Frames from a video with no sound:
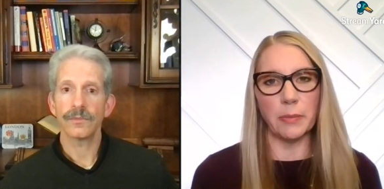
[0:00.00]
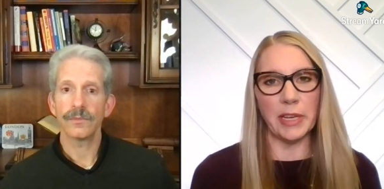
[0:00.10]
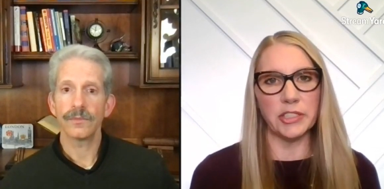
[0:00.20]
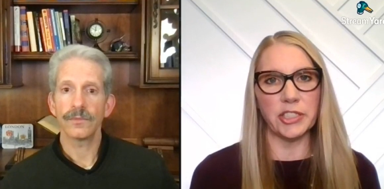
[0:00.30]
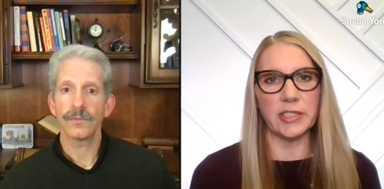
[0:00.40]
Speaker 1: a
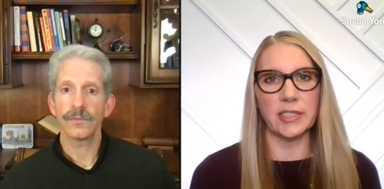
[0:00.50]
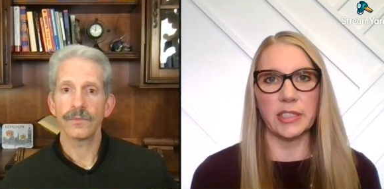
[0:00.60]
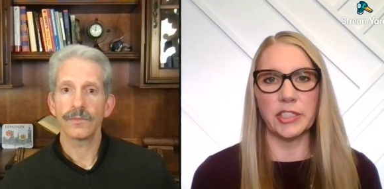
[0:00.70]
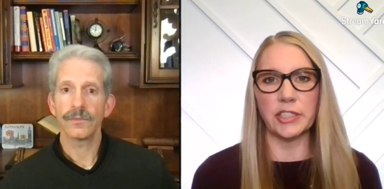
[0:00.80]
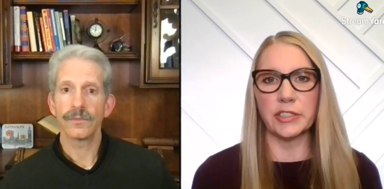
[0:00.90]
patient
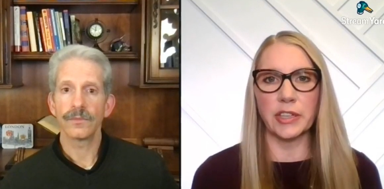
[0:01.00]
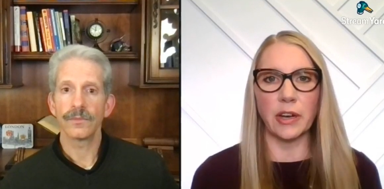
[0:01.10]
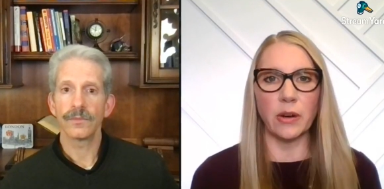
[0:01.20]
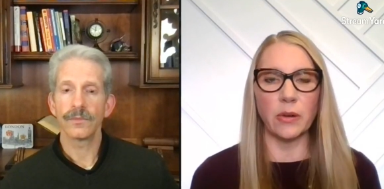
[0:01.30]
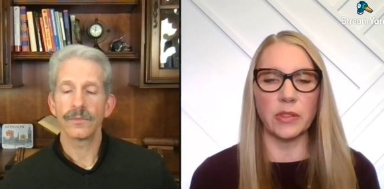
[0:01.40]
six years
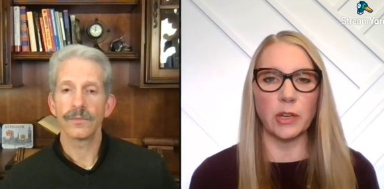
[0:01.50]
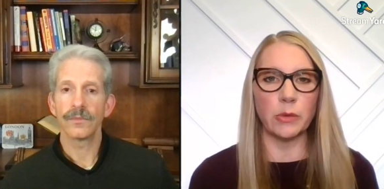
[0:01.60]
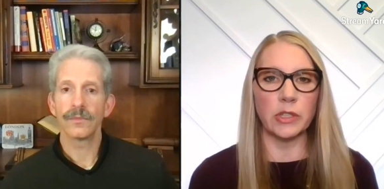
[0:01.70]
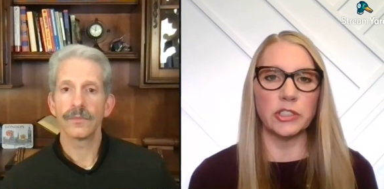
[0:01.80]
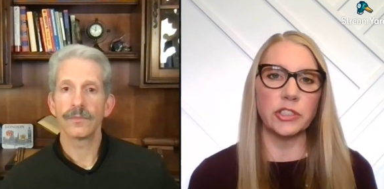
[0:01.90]
ago, there
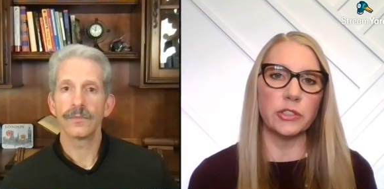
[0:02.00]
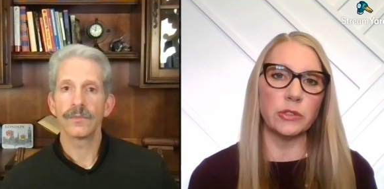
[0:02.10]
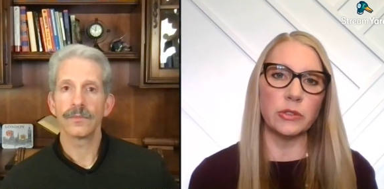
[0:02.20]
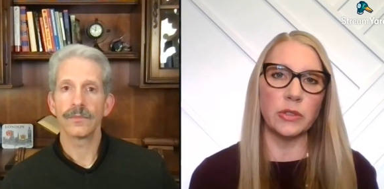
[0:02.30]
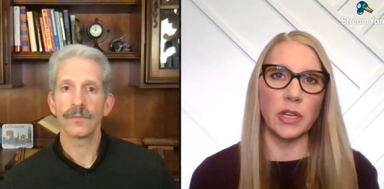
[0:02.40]
were
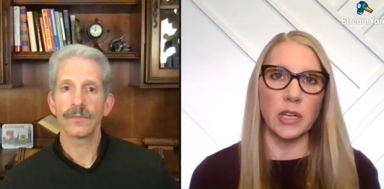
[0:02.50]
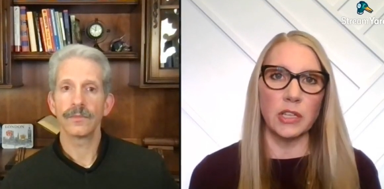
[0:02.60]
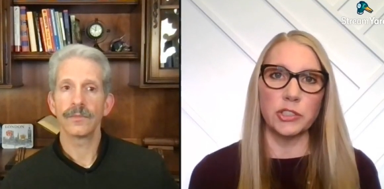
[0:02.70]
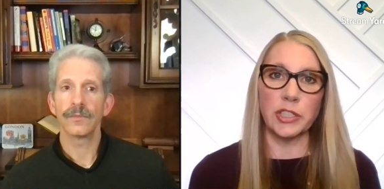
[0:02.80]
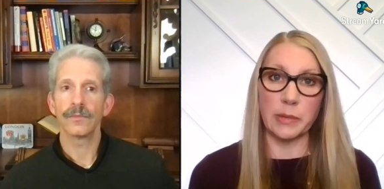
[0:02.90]
two
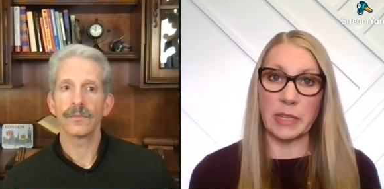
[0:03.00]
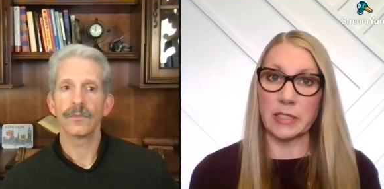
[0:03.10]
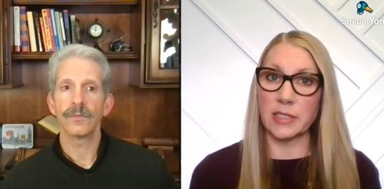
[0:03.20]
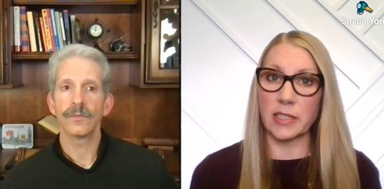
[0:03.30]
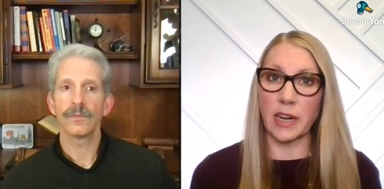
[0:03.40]

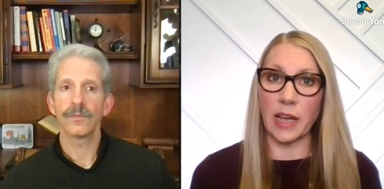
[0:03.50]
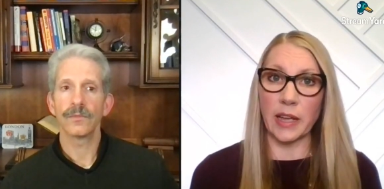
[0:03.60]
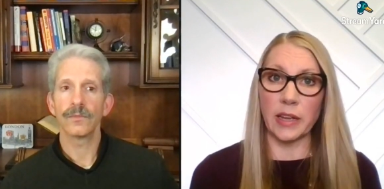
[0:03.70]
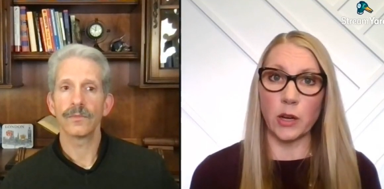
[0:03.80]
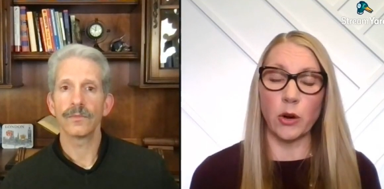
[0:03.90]
treatments that I
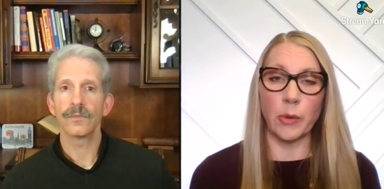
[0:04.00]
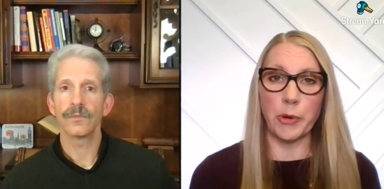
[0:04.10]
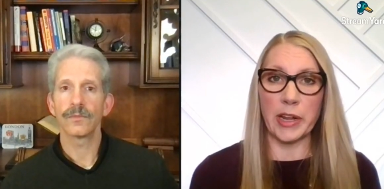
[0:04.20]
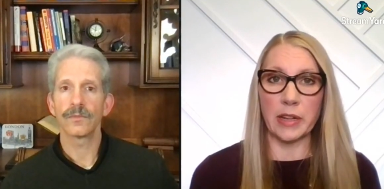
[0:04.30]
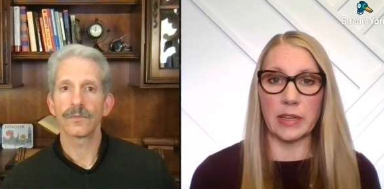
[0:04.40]

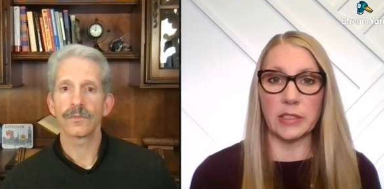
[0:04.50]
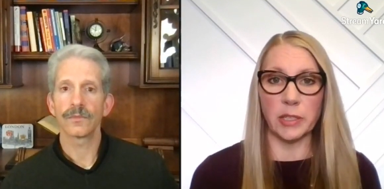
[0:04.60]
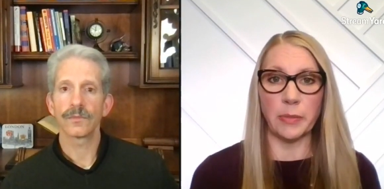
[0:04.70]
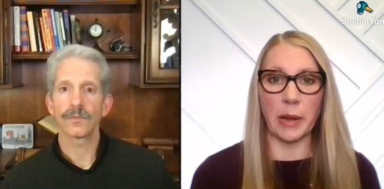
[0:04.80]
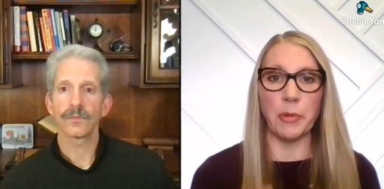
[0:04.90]
incorporated
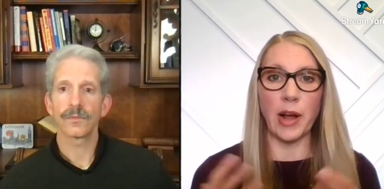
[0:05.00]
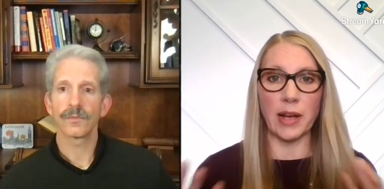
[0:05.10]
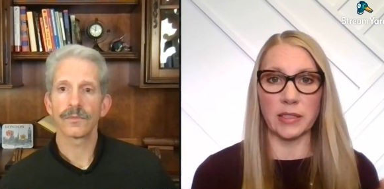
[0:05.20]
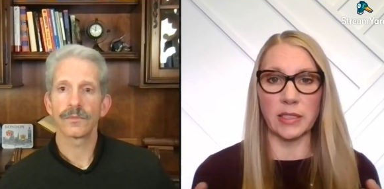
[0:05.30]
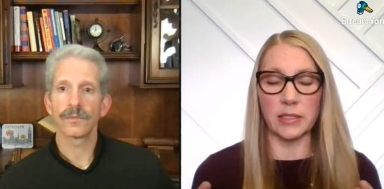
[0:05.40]
into my
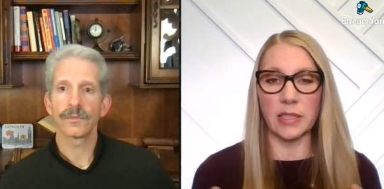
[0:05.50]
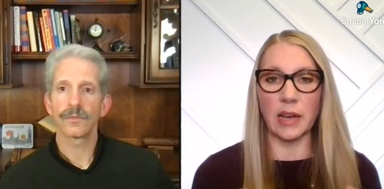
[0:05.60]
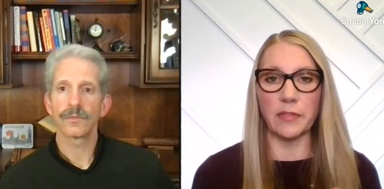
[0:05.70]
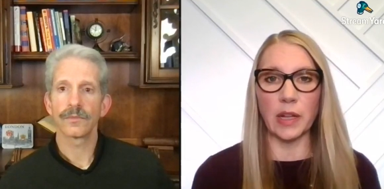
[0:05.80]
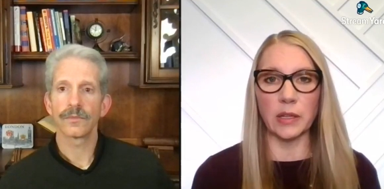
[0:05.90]
practice
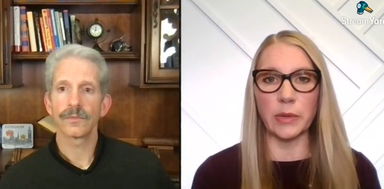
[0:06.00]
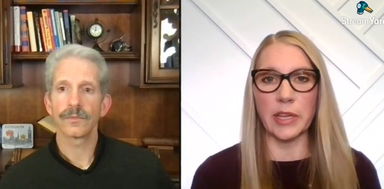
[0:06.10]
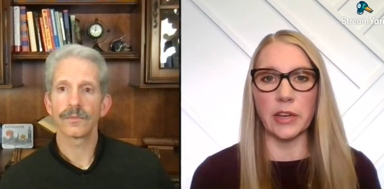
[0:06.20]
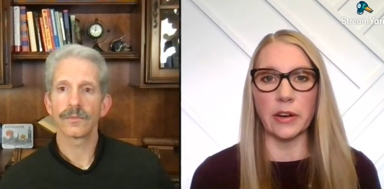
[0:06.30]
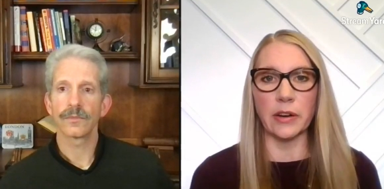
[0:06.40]
that
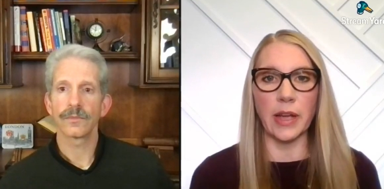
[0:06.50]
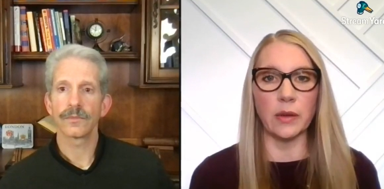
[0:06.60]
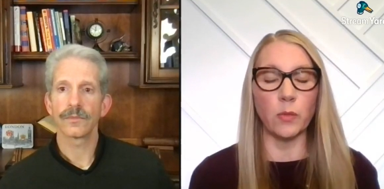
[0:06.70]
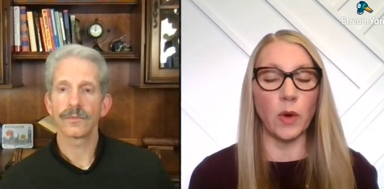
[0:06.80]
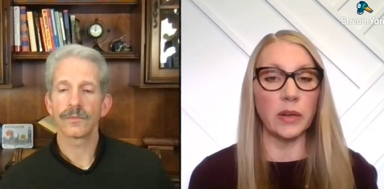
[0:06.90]
following year.
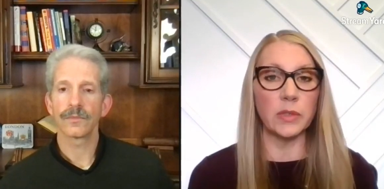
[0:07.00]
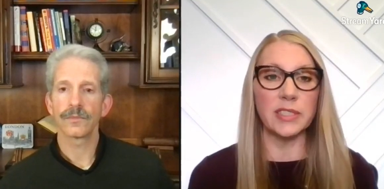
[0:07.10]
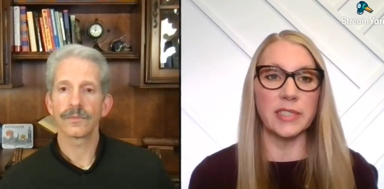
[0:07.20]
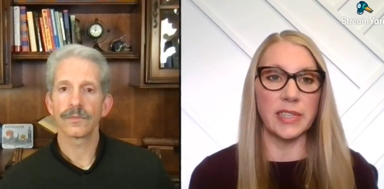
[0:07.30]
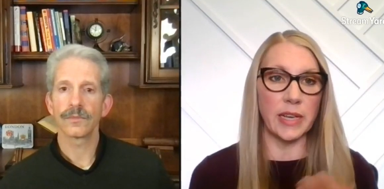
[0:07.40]
And one
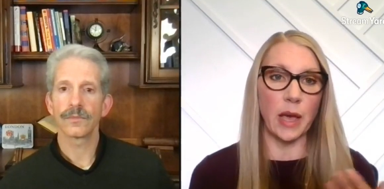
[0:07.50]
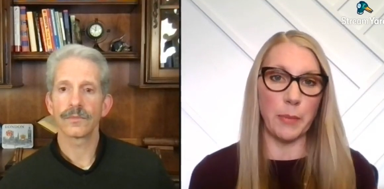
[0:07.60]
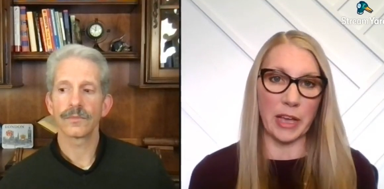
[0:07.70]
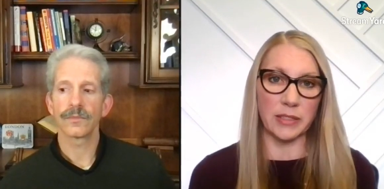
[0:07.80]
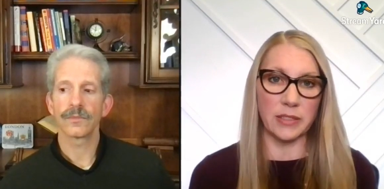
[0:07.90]
was
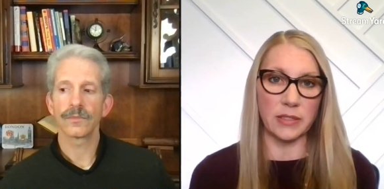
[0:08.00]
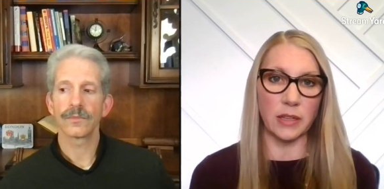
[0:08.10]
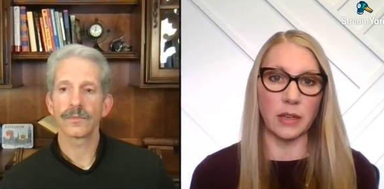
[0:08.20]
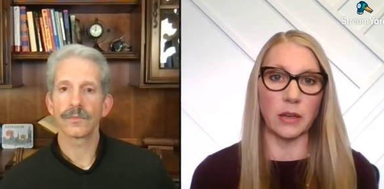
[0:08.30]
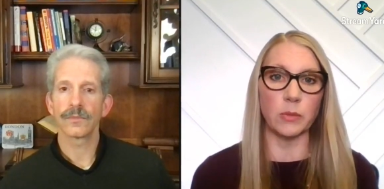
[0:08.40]
TMS,
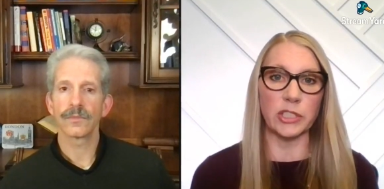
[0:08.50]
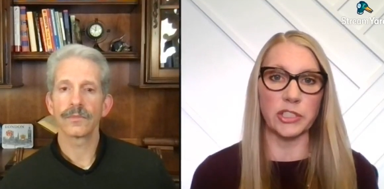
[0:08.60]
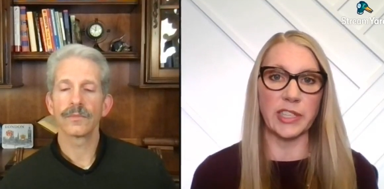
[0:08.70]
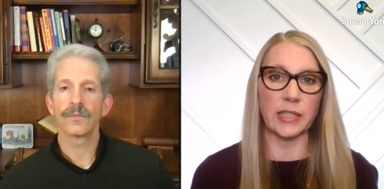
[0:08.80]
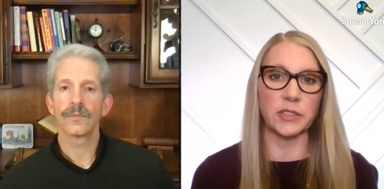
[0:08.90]
uh, which
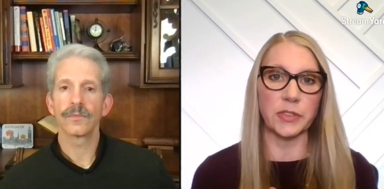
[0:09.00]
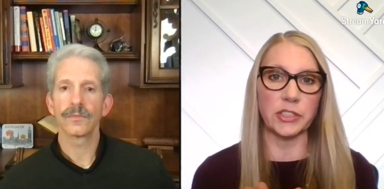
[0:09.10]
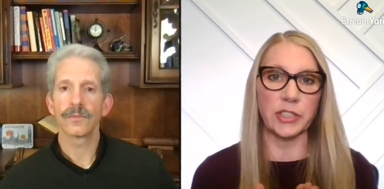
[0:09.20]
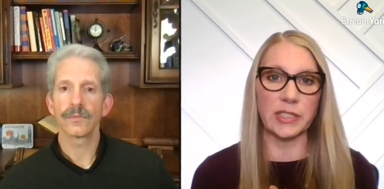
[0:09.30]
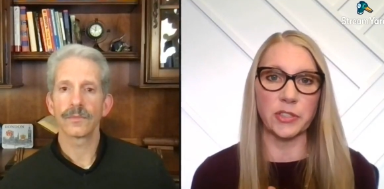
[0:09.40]
stands
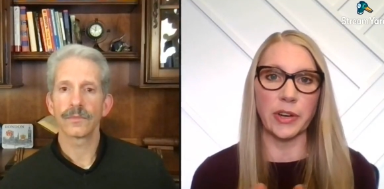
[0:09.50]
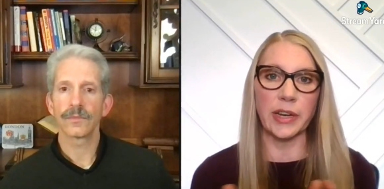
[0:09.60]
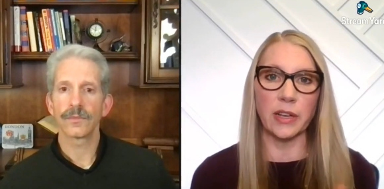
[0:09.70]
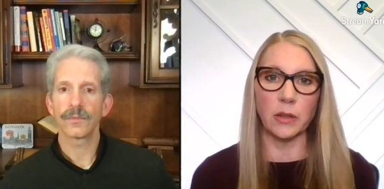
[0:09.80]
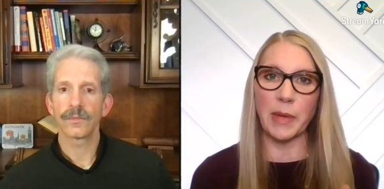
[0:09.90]
for
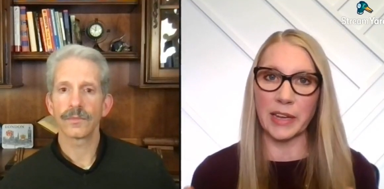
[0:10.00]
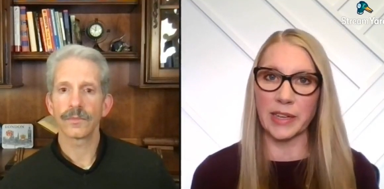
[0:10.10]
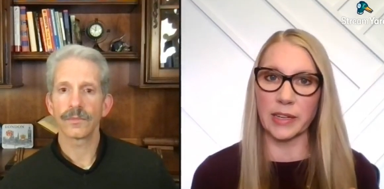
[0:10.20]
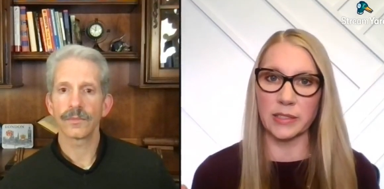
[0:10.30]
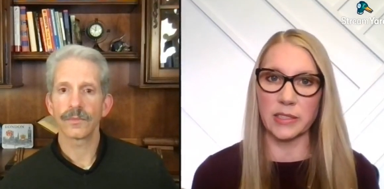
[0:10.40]
transcranial magnetic